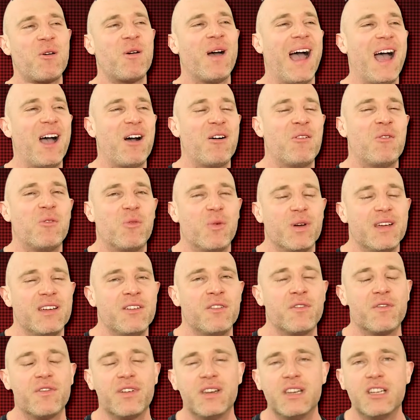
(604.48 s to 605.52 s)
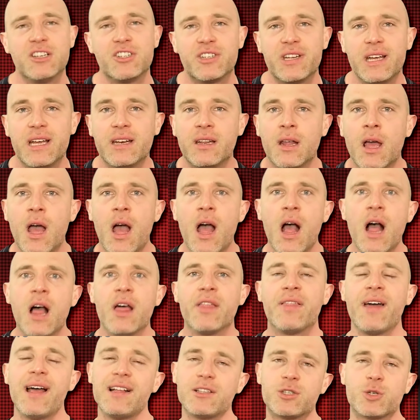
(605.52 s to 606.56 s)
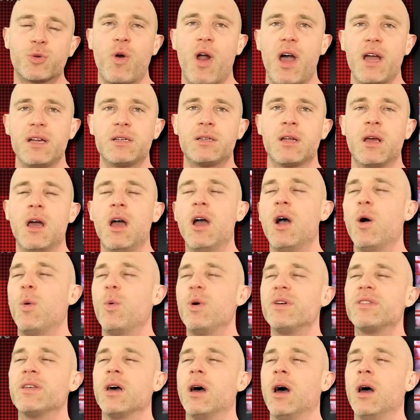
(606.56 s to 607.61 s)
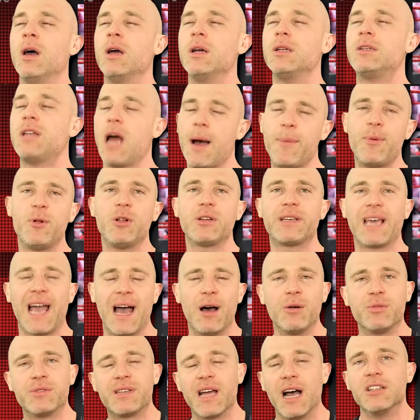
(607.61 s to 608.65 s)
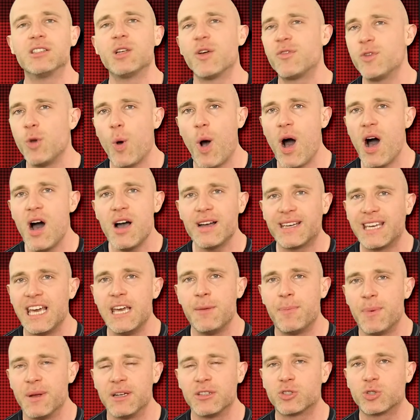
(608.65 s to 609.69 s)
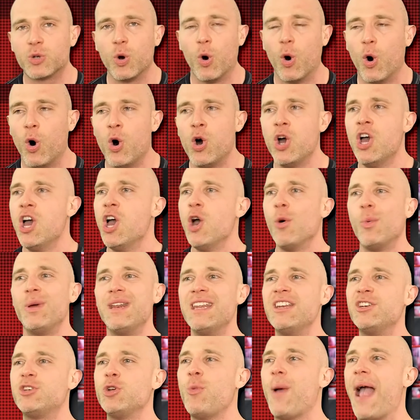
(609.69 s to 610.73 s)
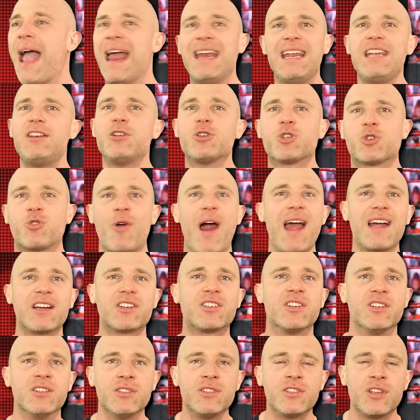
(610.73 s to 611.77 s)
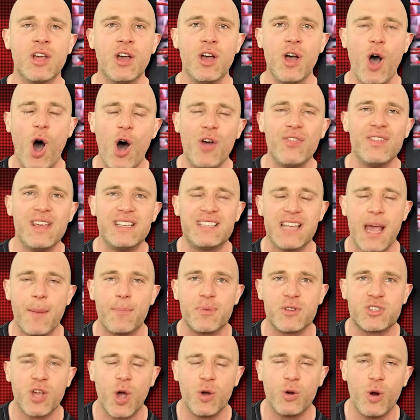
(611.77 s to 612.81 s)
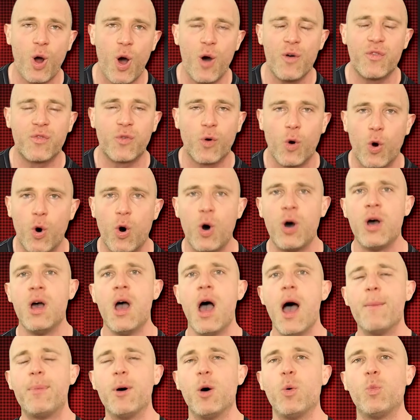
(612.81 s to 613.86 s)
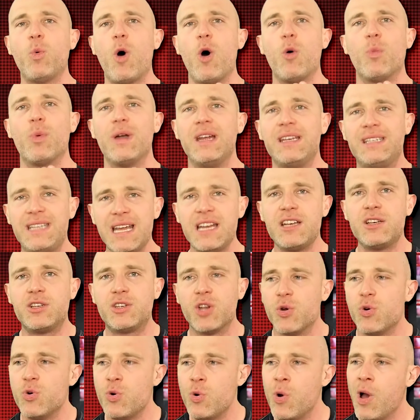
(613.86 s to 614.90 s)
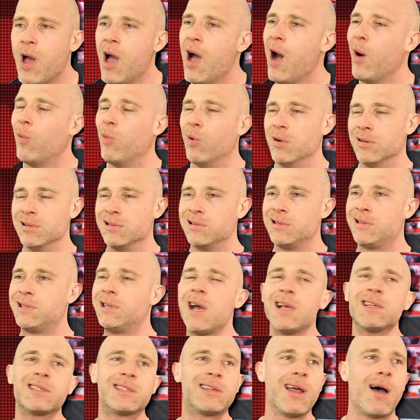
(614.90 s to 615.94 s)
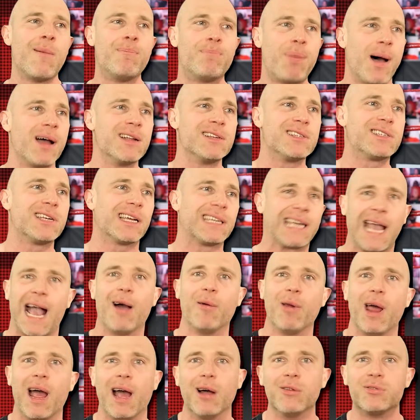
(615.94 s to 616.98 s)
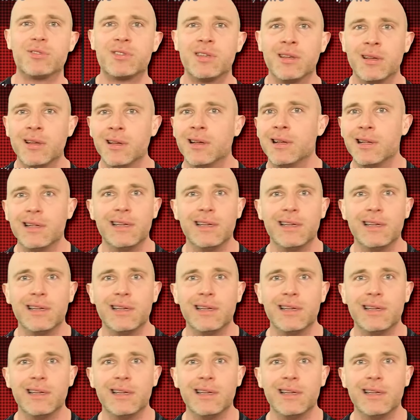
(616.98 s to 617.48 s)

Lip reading: know how we finished it? That's right, with a double count out. So if you are keeping score, we didn't do any distractions on this episode of Raw, but what we did do was just a bunch of count outs.